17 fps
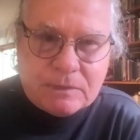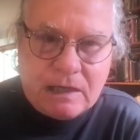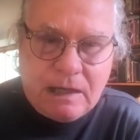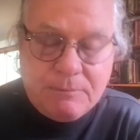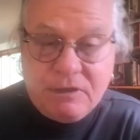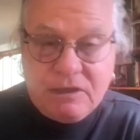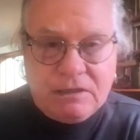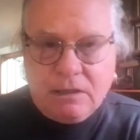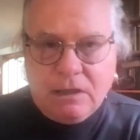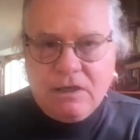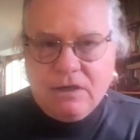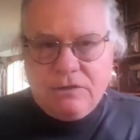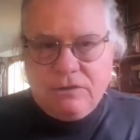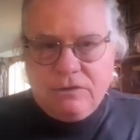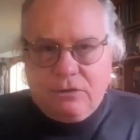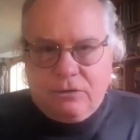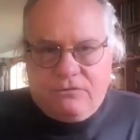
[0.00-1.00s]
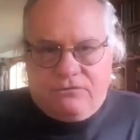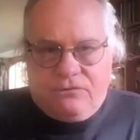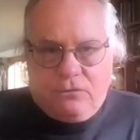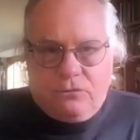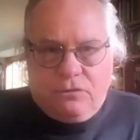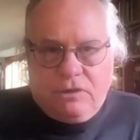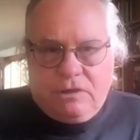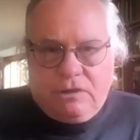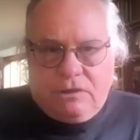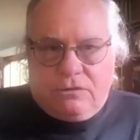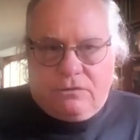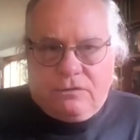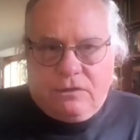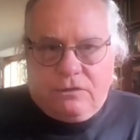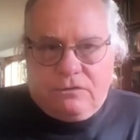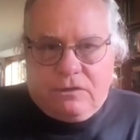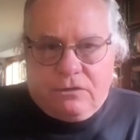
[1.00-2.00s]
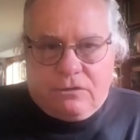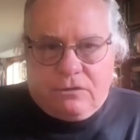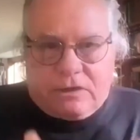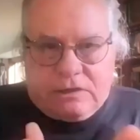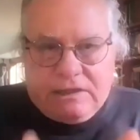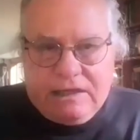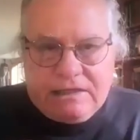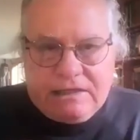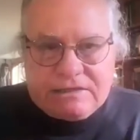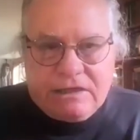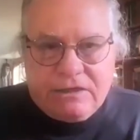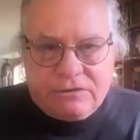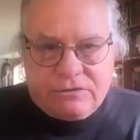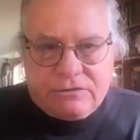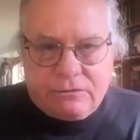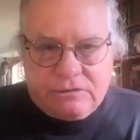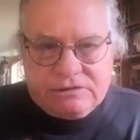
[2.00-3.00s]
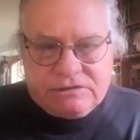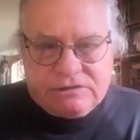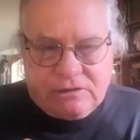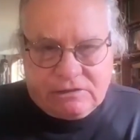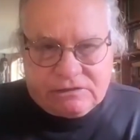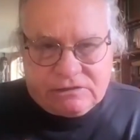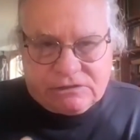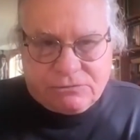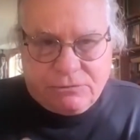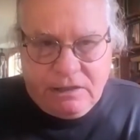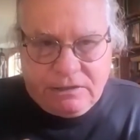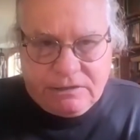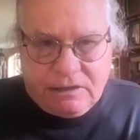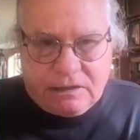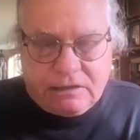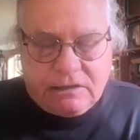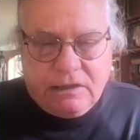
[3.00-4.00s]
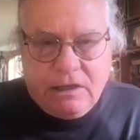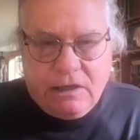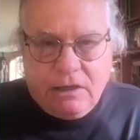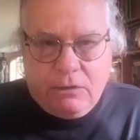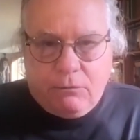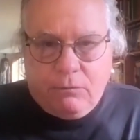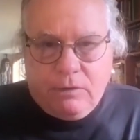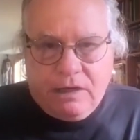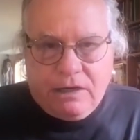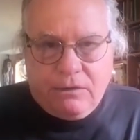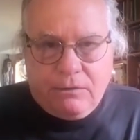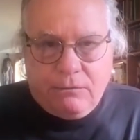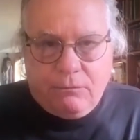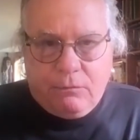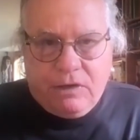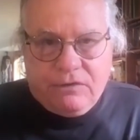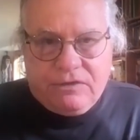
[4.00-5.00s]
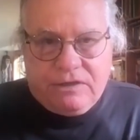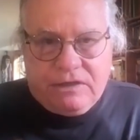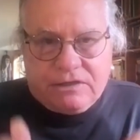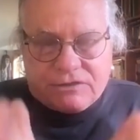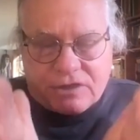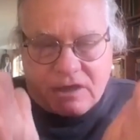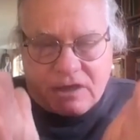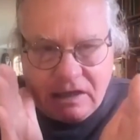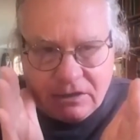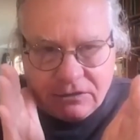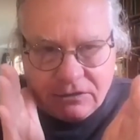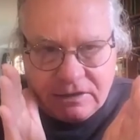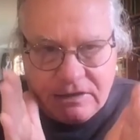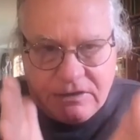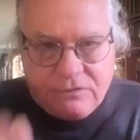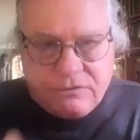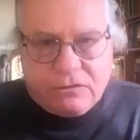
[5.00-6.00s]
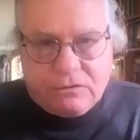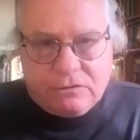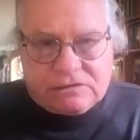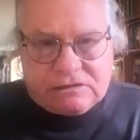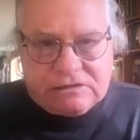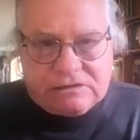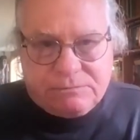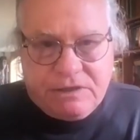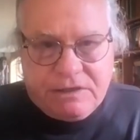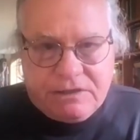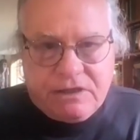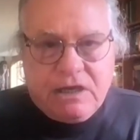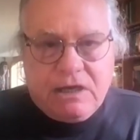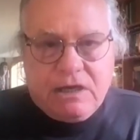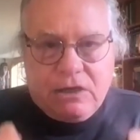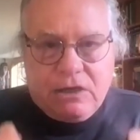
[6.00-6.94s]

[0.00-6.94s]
I mean, you know, there are clan territories in Australia where the entire ethos has been